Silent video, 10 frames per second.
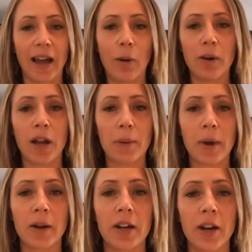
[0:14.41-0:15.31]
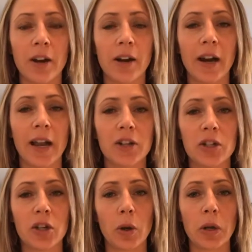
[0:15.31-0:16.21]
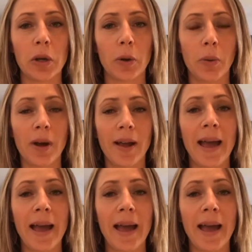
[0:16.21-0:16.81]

I would come on here and show you